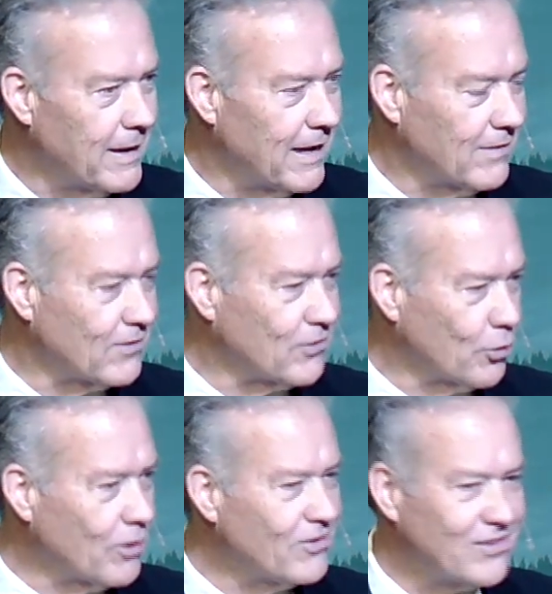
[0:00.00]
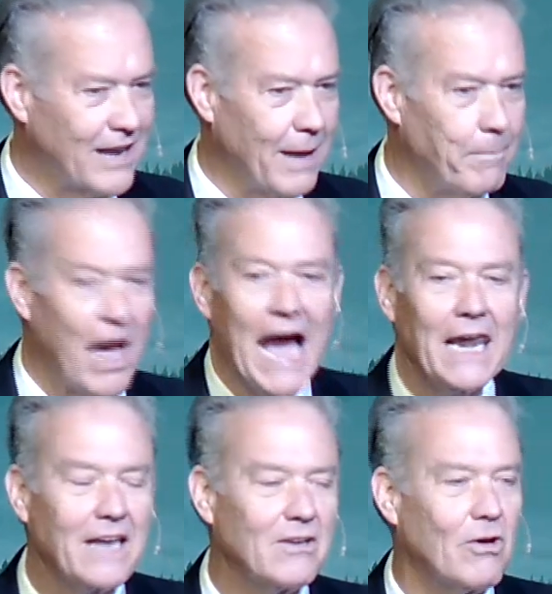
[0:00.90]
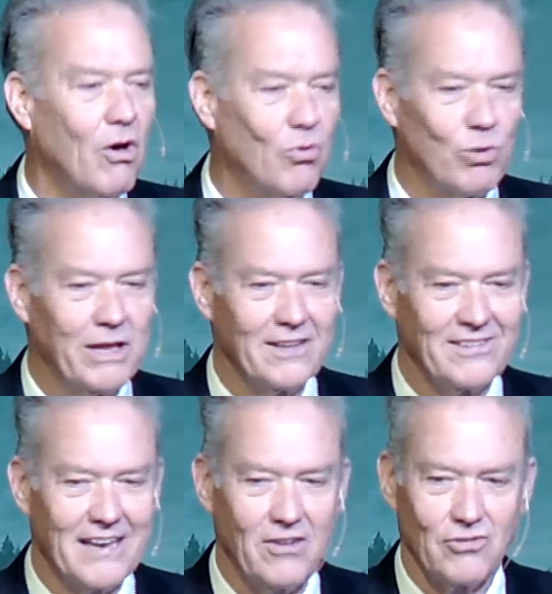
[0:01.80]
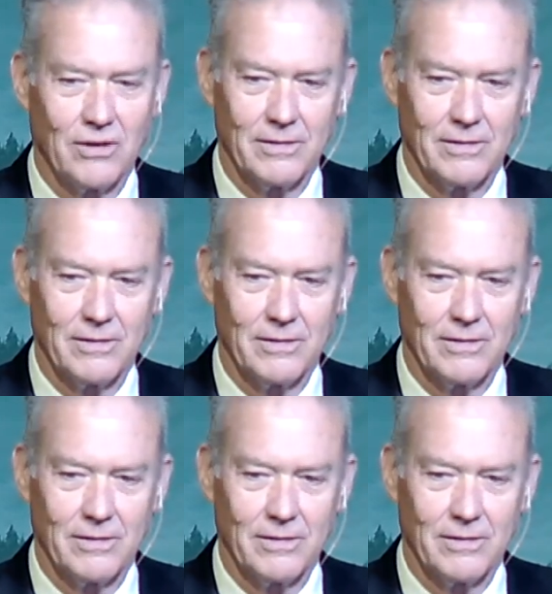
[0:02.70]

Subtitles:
and the third step I like to call realization.